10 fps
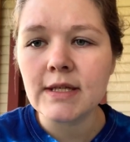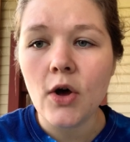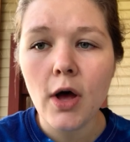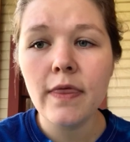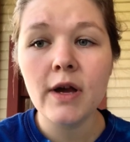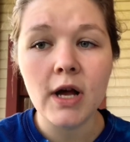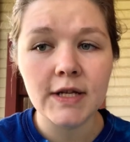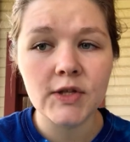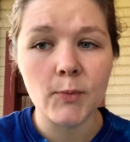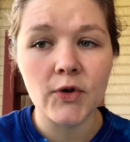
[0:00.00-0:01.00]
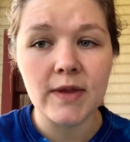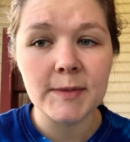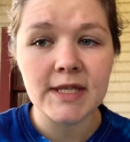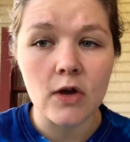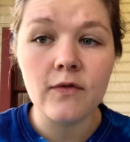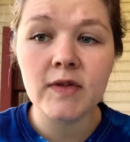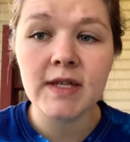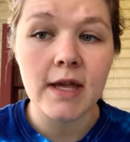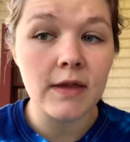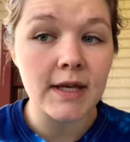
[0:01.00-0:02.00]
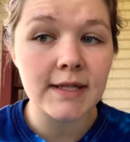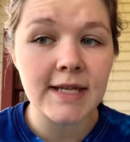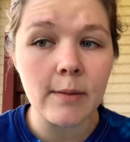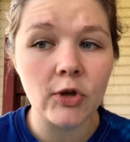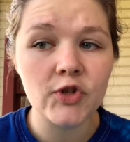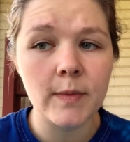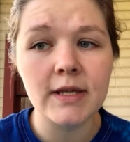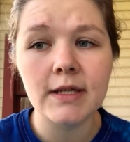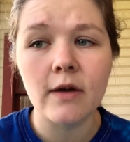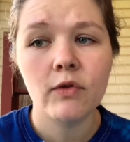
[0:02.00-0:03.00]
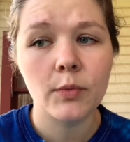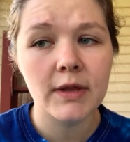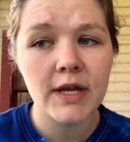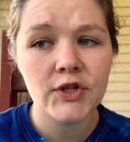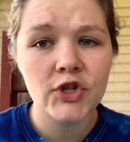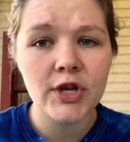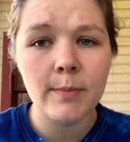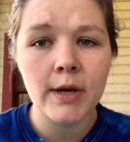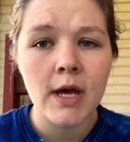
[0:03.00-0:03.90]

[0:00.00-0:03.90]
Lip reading: on the customer themselves and the establishment of a relationship